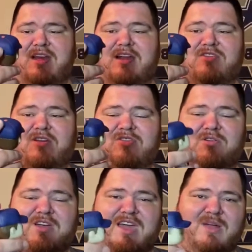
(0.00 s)
that's
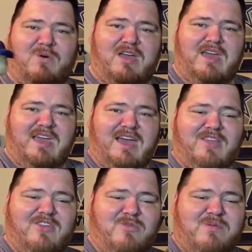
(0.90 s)
also kind of why I
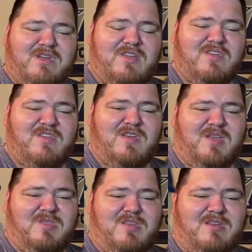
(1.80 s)
got this because he's
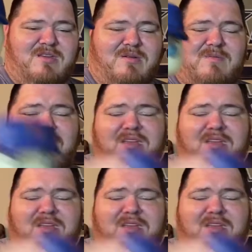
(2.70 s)
got the